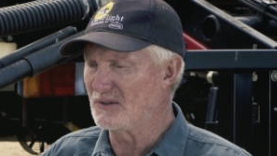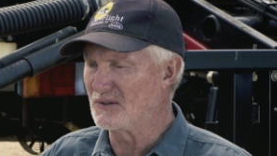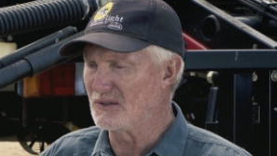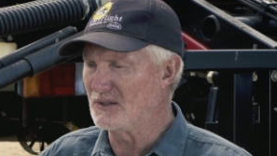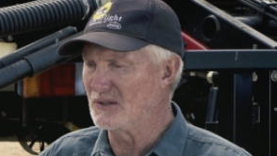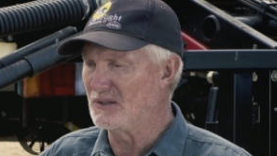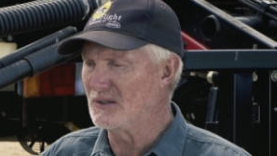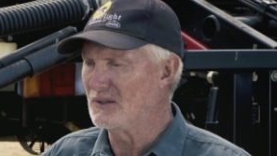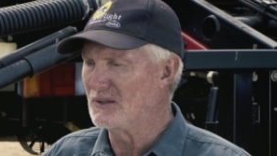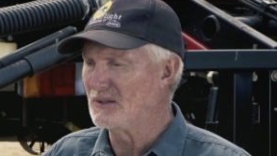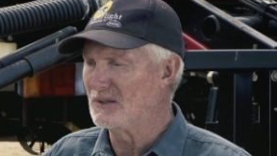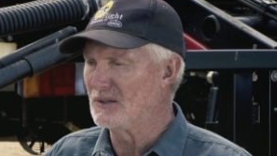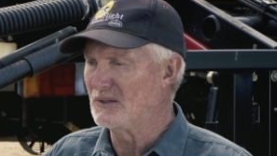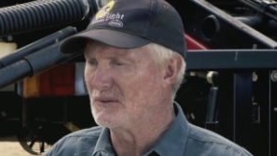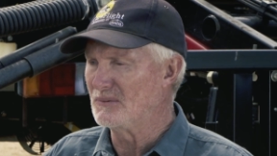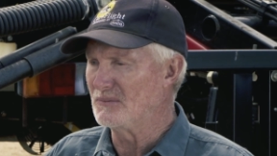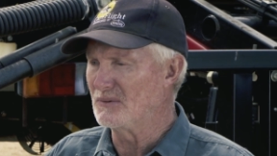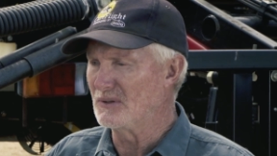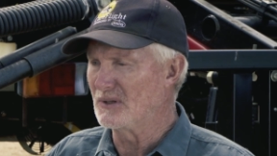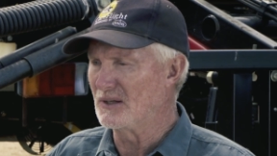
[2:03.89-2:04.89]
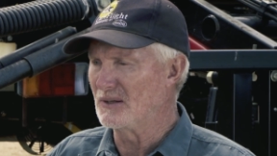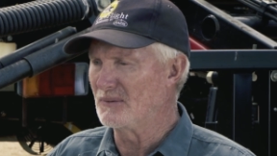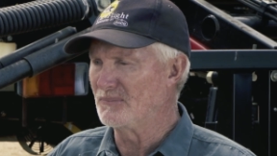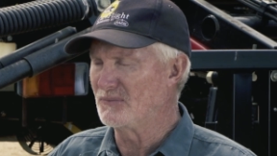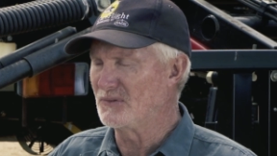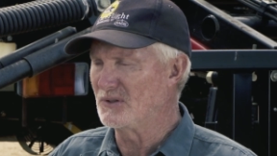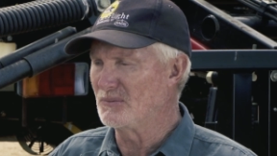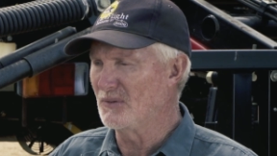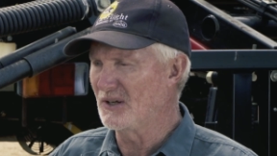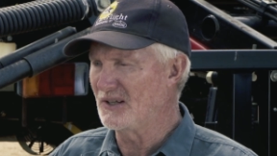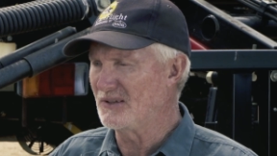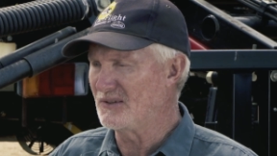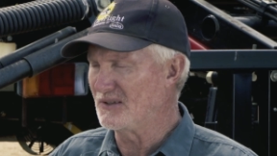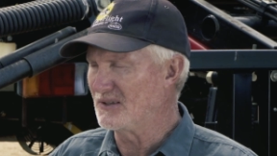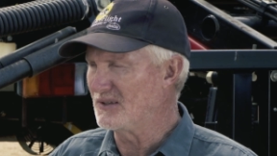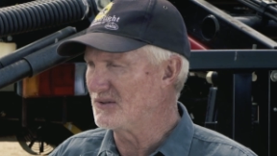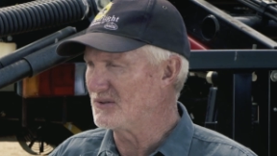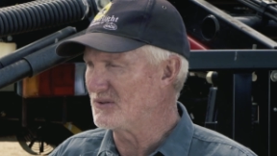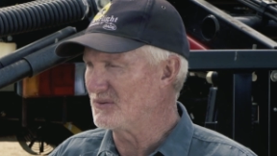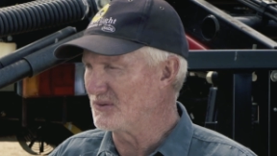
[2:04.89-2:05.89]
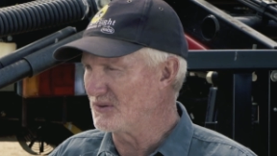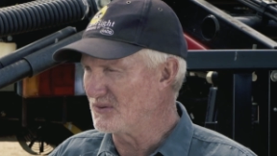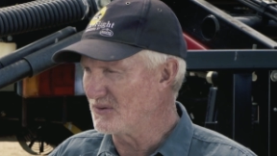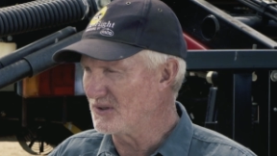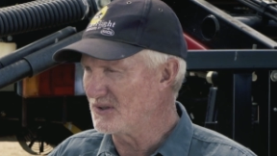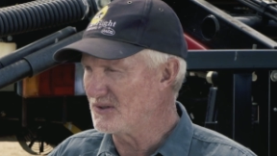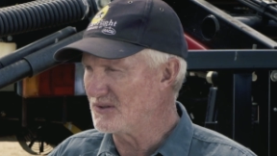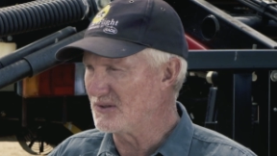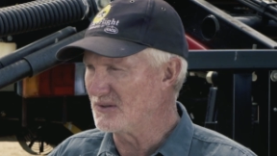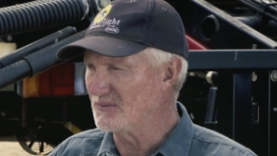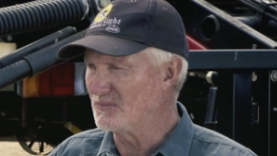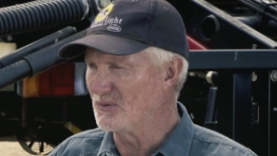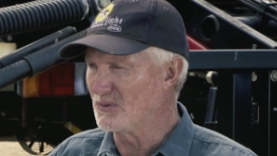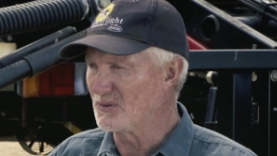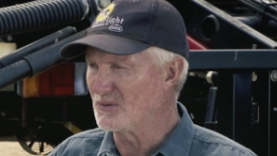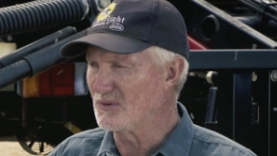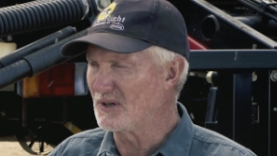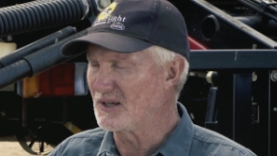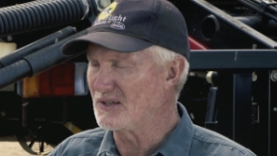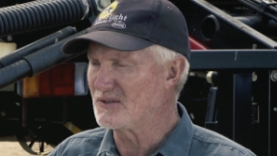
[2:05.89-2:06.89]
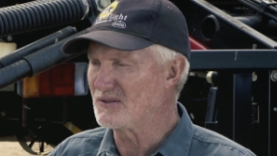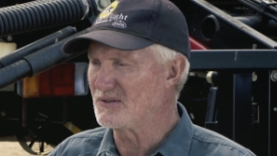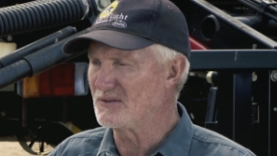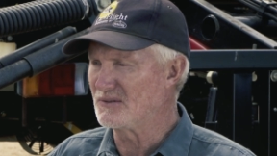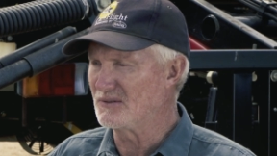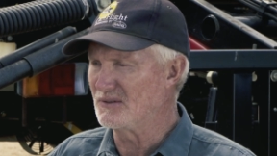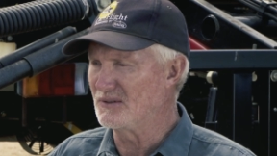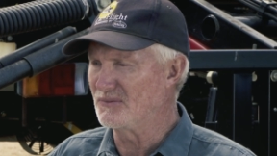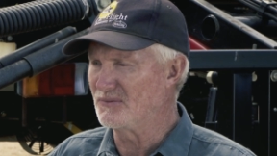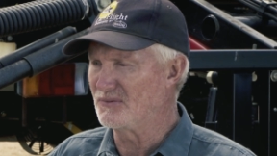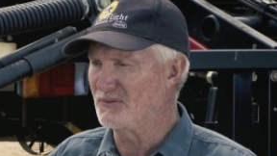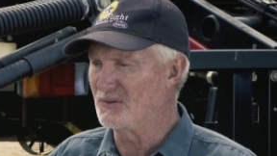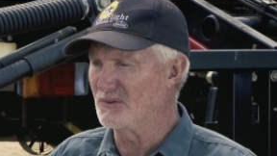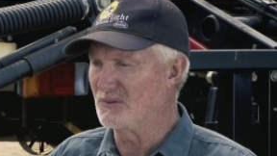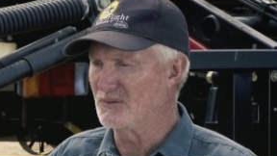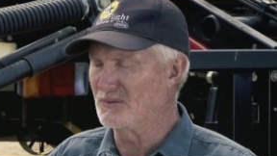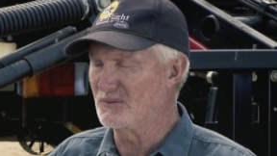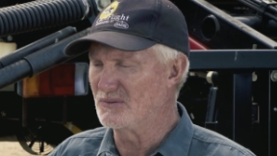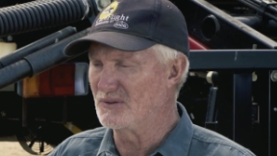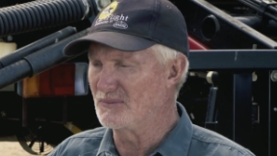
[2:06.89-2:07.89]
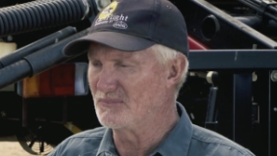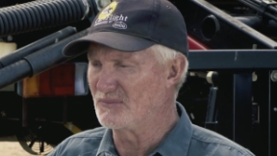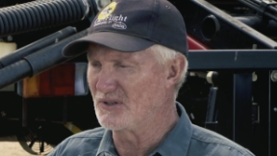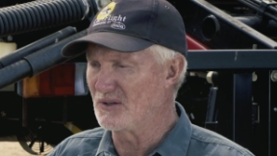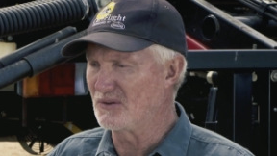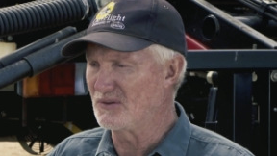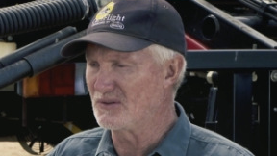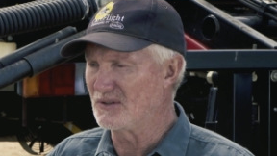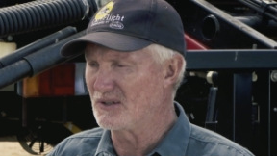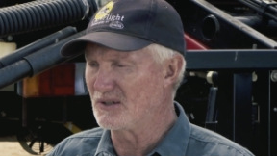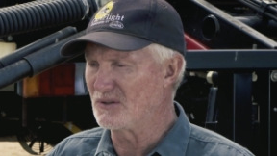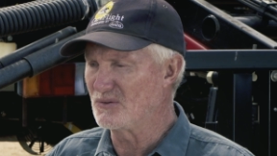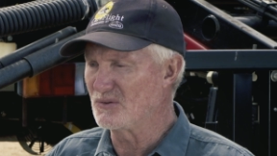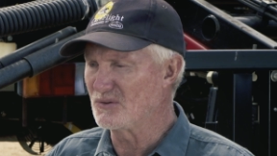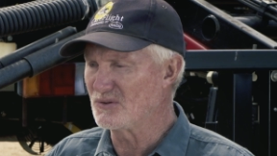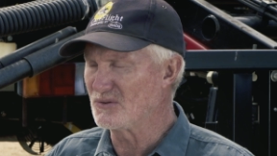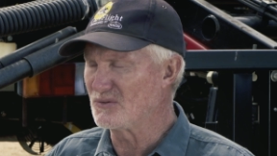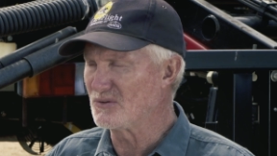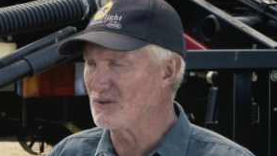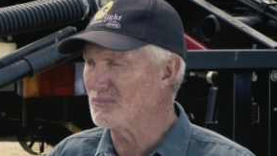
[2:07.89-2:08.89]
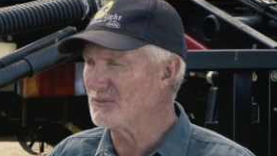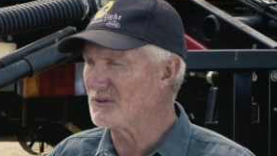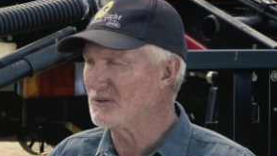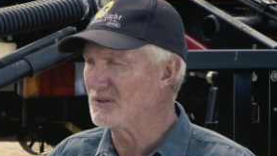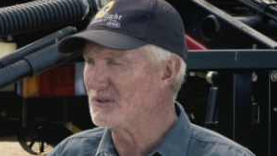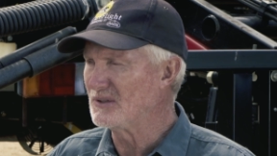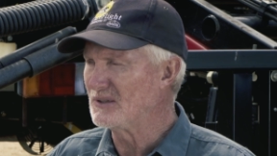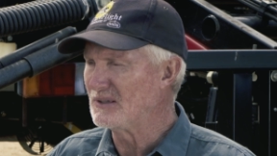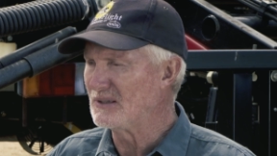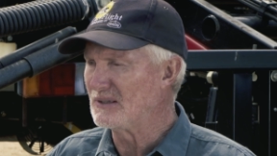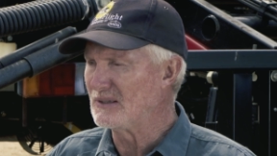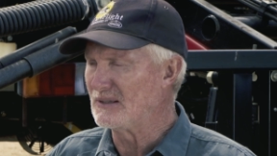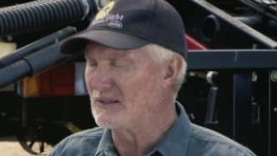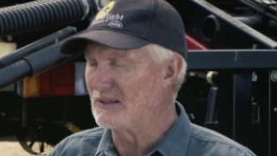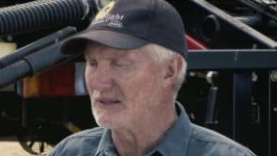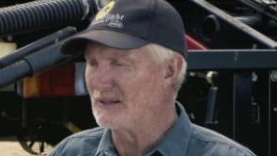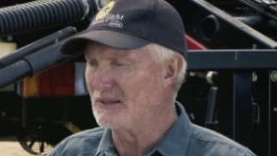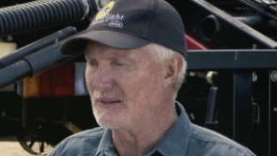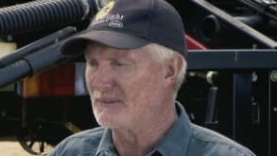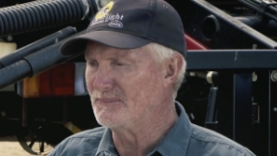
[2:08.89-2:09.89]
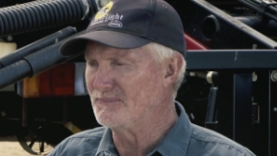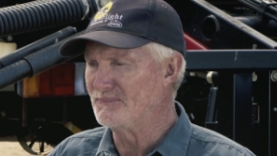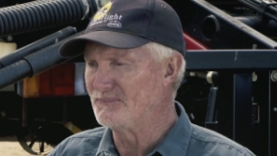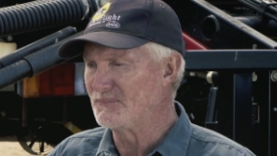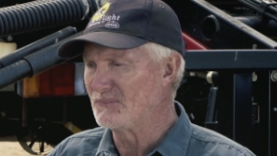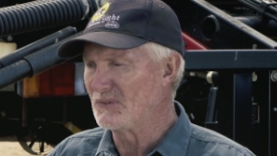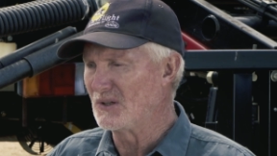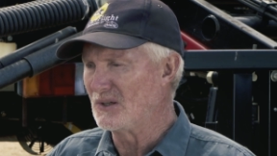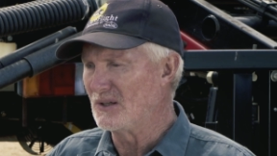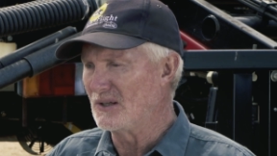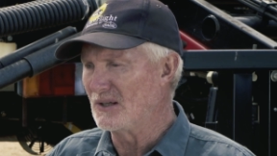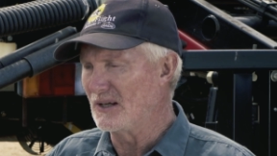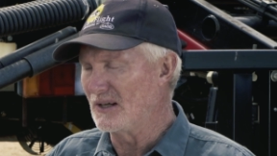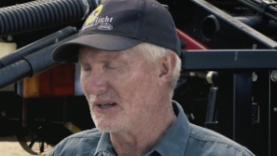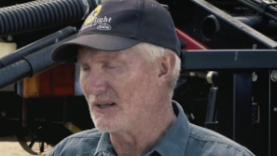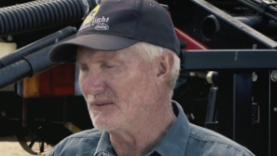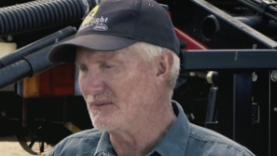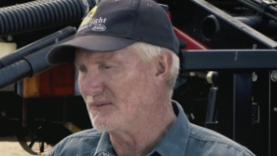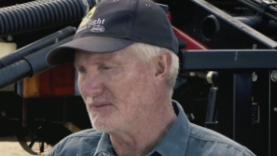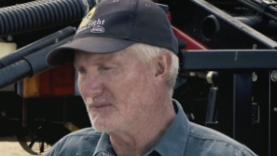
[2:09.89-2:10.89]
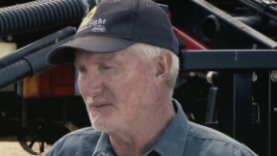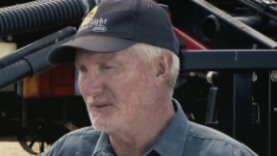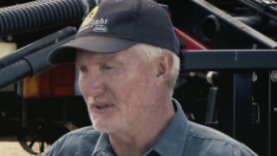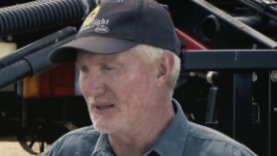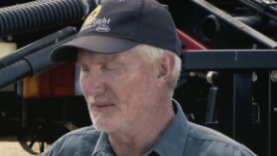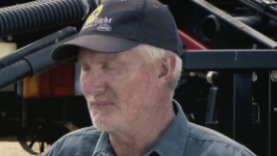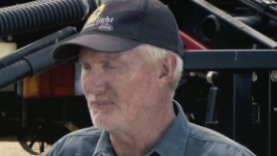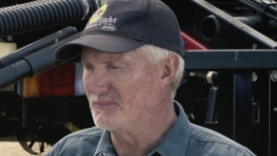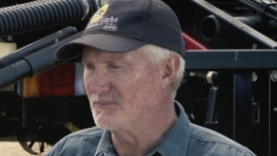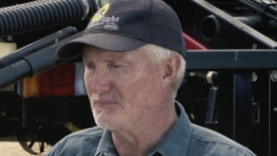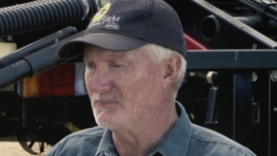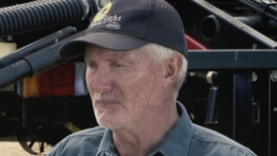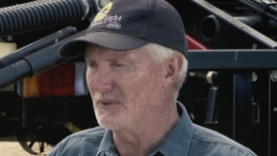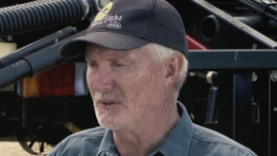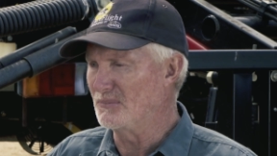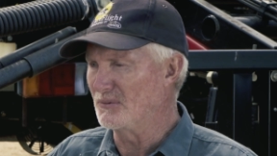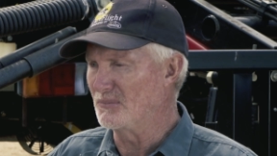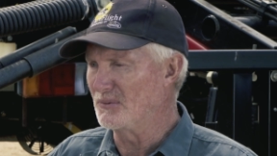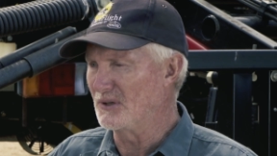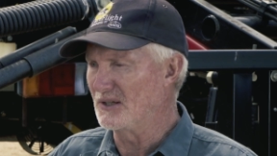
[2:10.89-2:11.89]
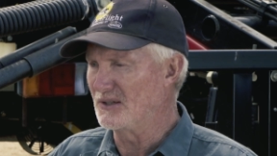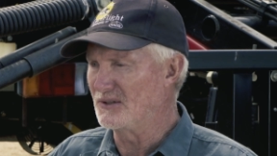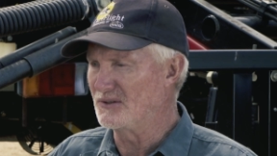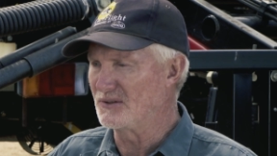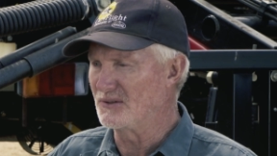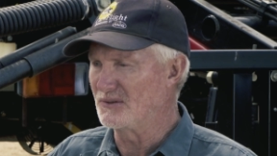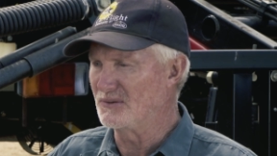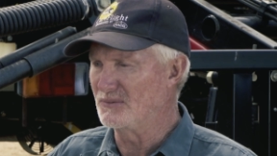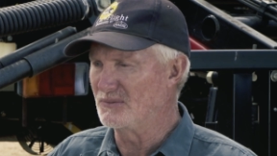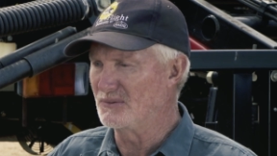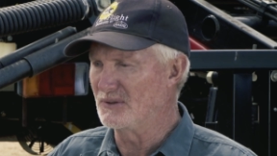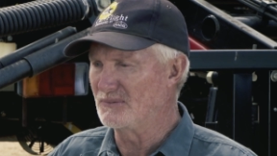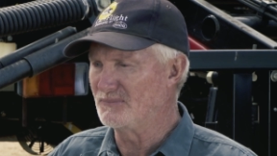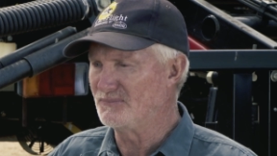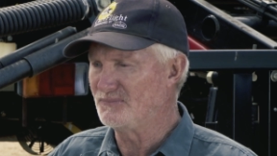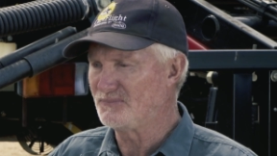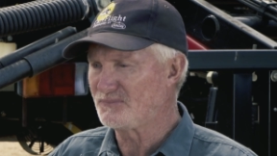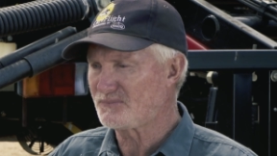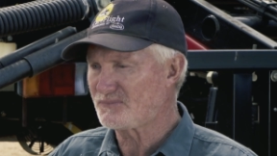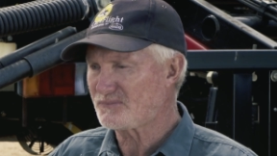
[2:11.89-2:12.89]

The um, the main thing is to increase your water rates if you're um, going to that coarser droplet, um, and yeah, be prepared to um,